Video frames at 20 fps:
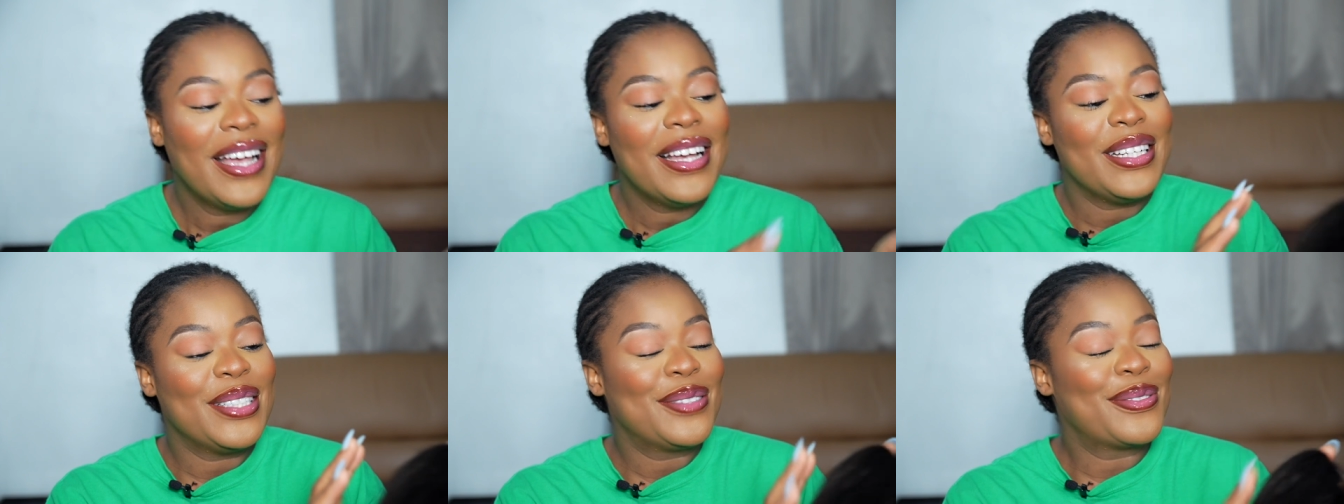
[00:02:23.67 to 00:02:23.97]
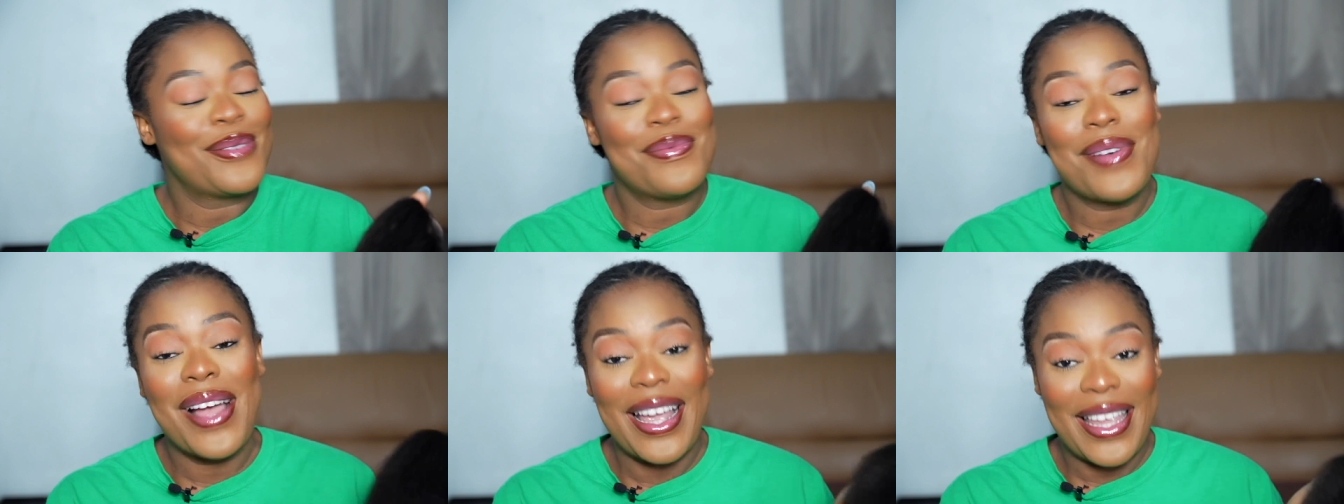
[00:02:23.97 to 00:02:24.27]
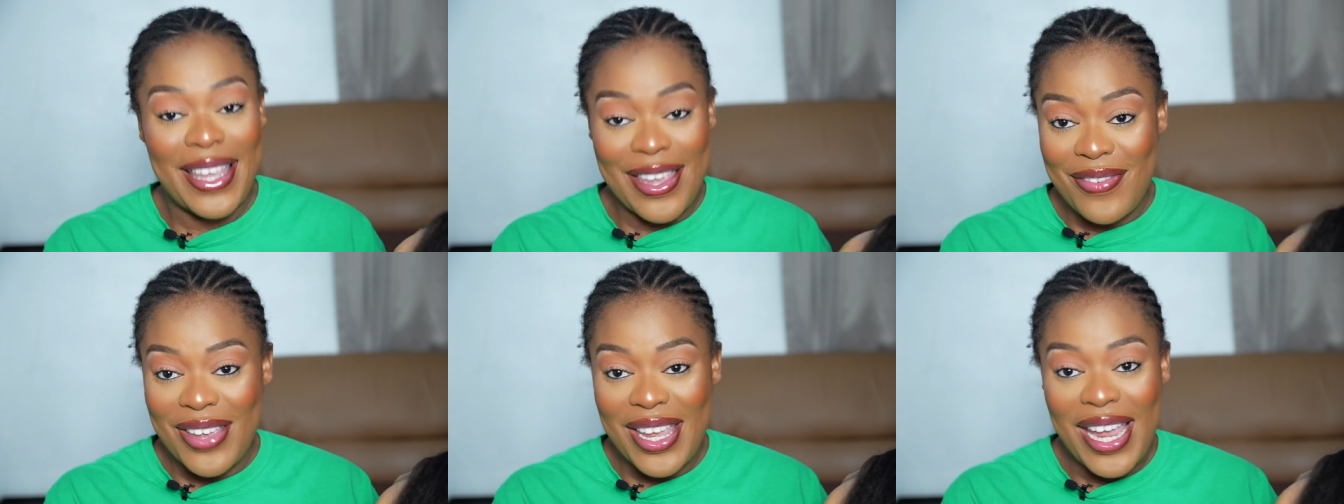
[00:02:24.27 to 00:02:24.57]
It's from
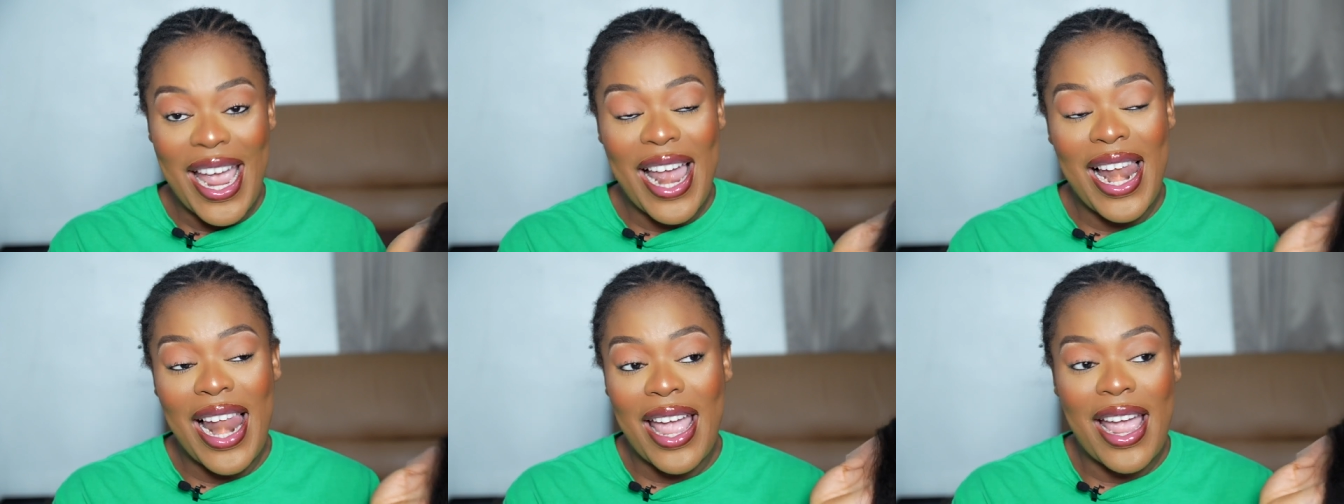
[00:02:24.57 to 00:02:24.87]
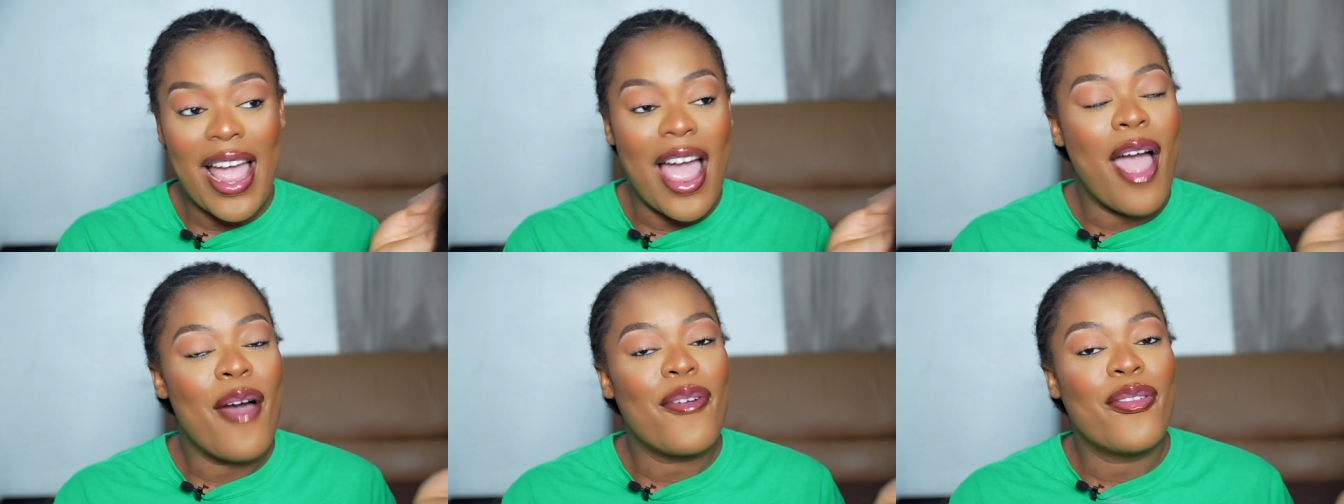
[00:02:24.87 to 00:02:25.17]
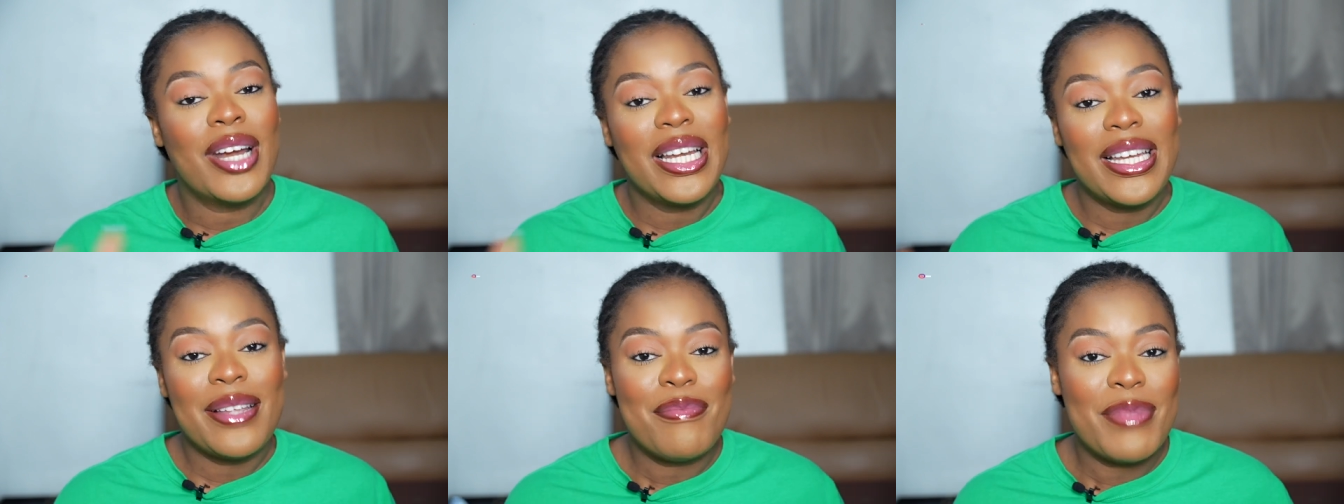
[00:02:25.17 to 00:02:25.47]
Hergivenhair, like I
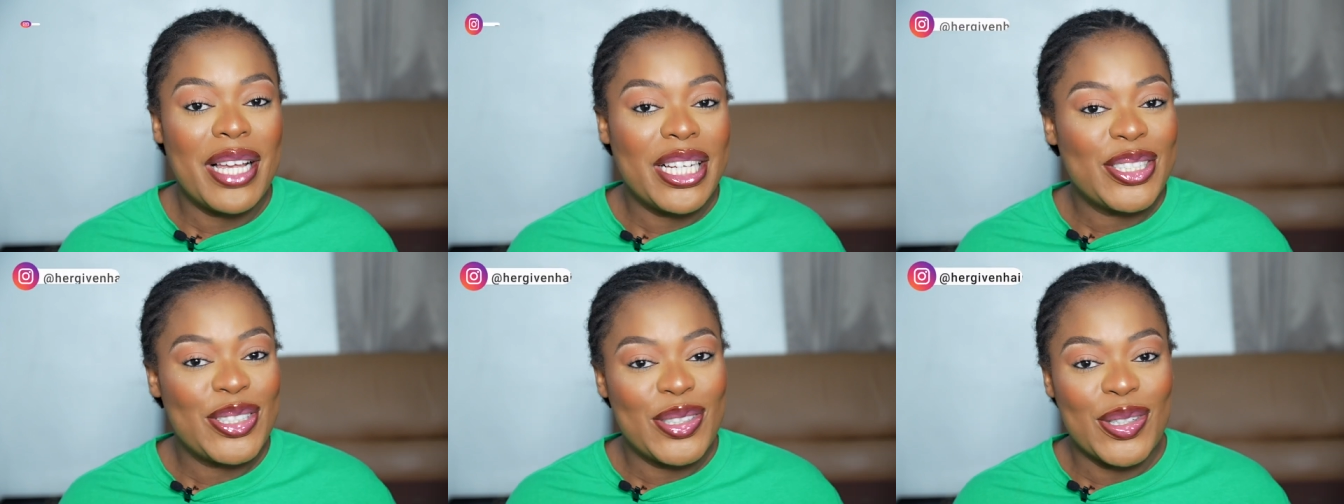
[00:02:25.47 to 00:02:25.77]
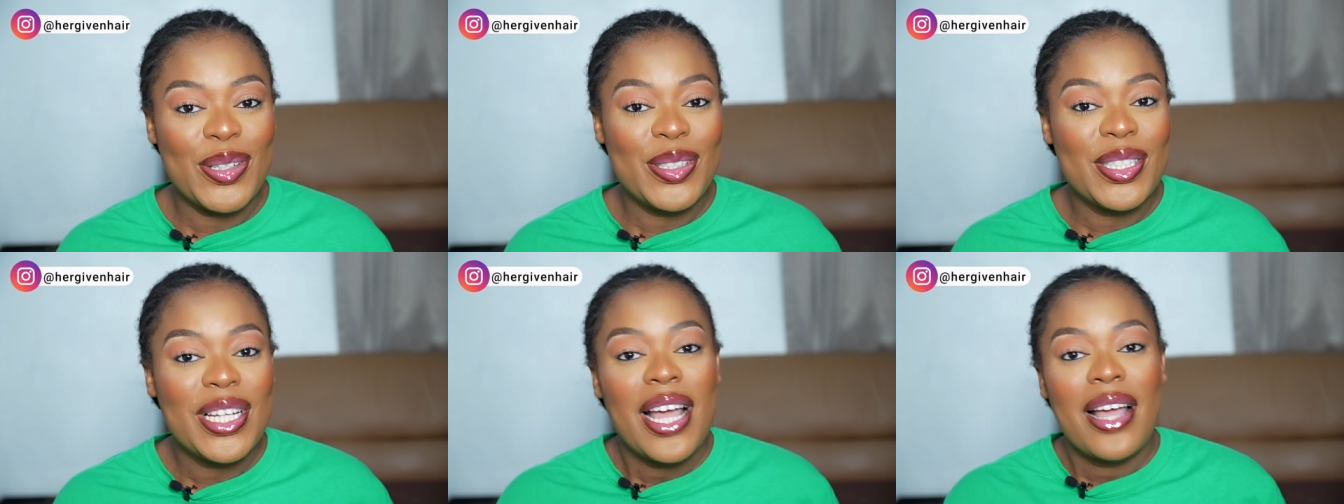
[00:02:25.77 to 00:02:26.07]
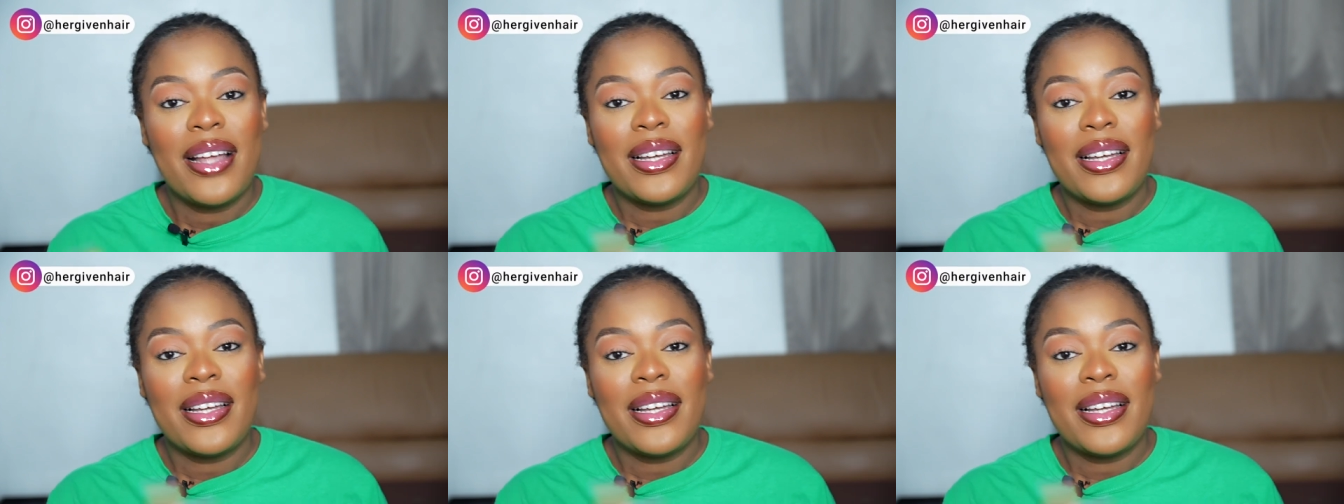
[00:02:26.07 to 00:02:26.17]
already mentioned.